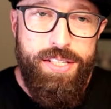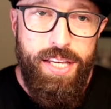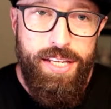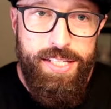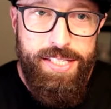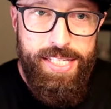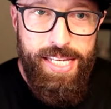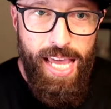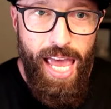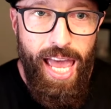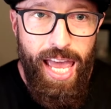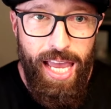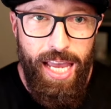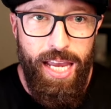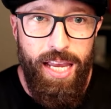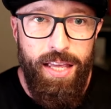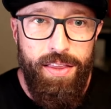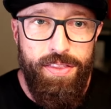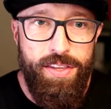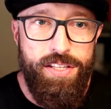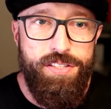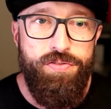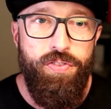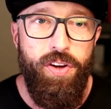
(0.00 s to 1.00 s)

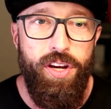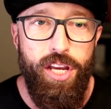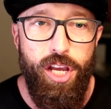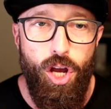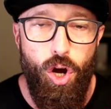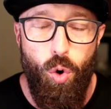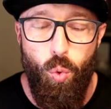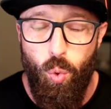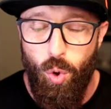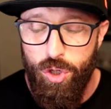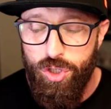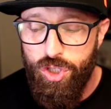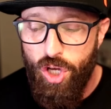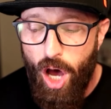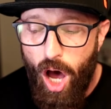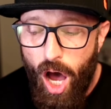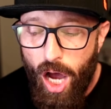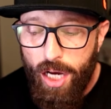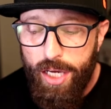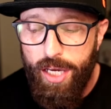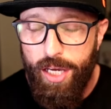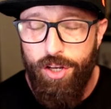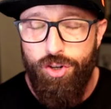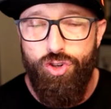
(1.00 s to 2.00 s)
today, this video, we're
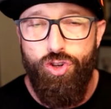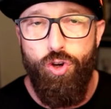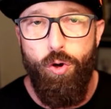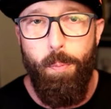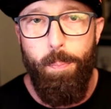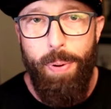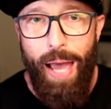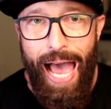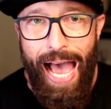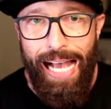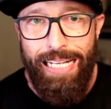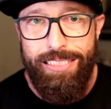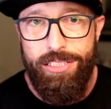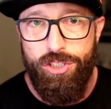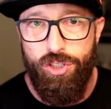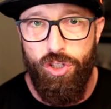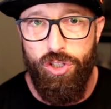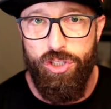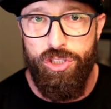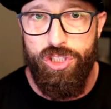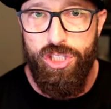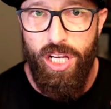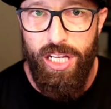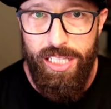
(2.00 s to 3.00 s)
talking to
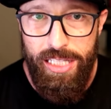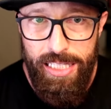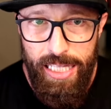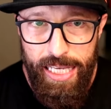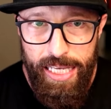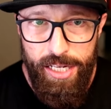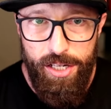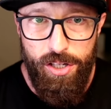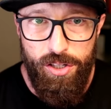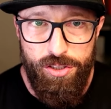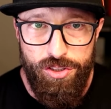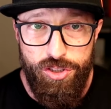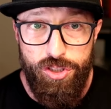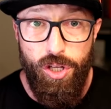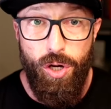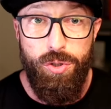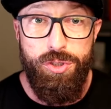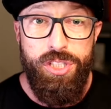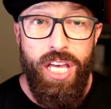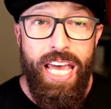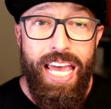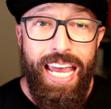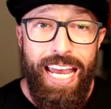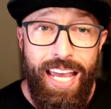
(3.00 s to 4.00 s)
pastors, leaders, those